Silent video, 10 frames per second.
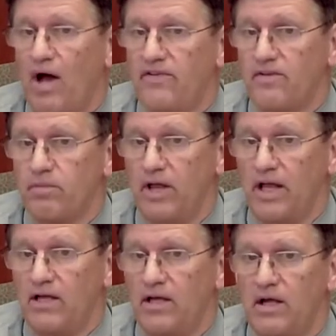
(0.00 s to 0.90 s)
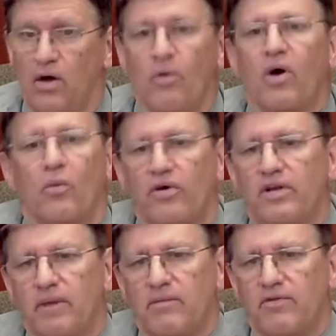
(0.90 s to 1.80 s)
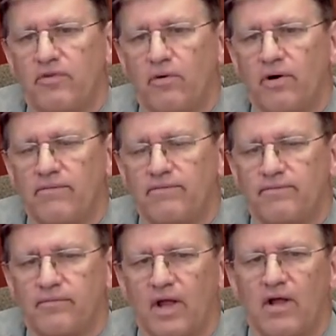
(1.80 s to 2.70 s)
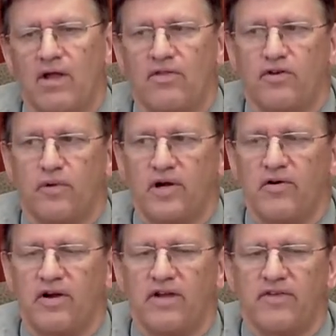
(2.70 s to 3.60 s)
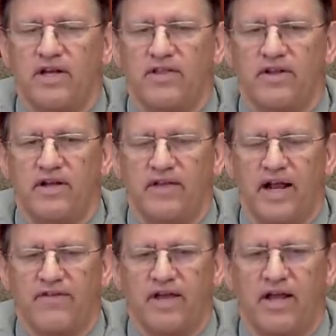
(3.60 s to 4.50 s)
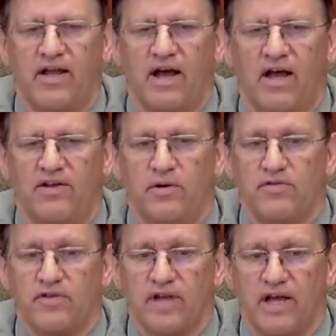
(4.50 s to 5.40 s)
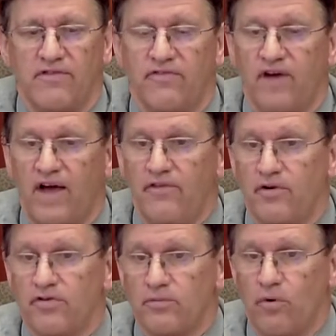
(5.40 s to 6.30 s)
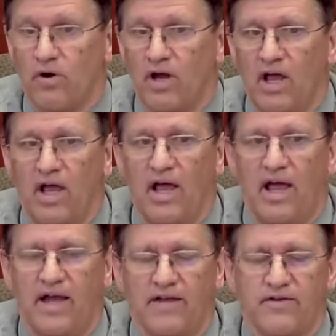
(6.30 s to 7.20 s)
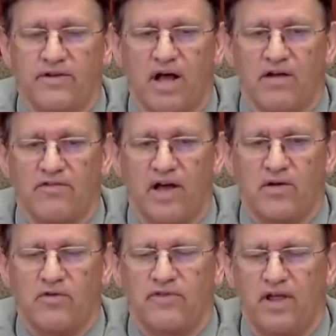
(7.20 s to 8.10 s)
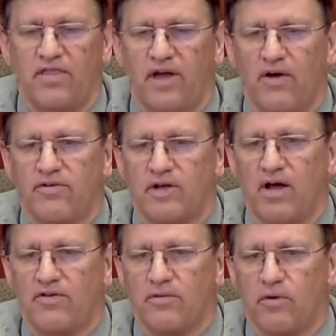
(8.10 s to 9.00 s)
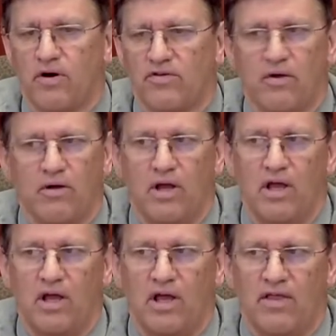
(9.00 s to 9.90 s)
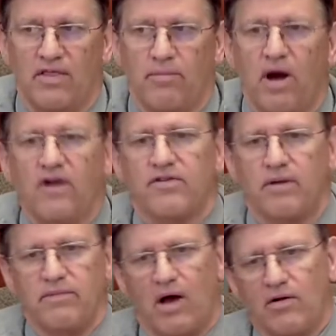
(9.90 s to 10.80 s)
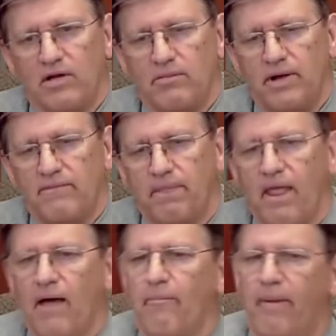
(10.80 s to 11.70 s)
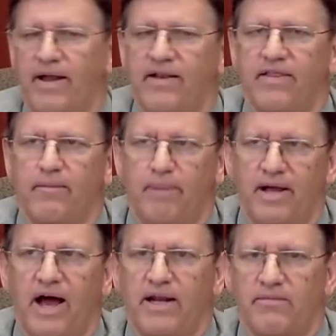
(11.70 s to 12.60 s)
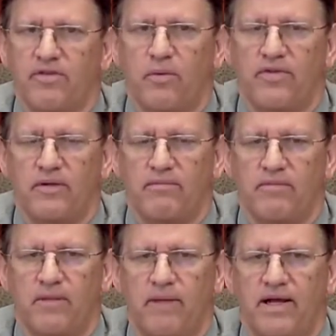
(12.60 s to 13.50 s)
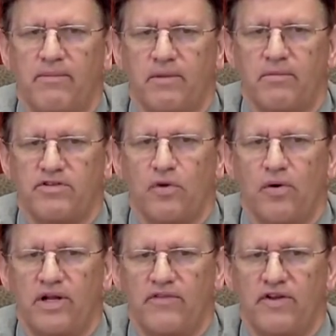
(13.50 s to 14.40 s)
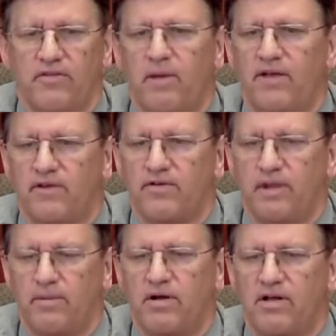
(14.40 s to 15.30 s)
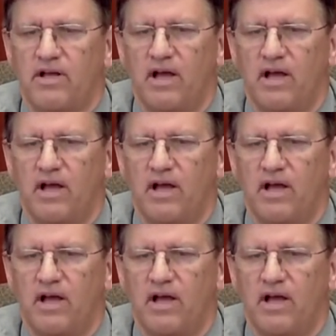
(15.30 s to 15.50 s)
this plan where it wouldn't have been before. The trigger is anything that has a useful life of 5 years or more and has a dollar value of $10,000 or more. So the bar has come down a little bit, but the big items, the one that make up the majority of the expense, are typically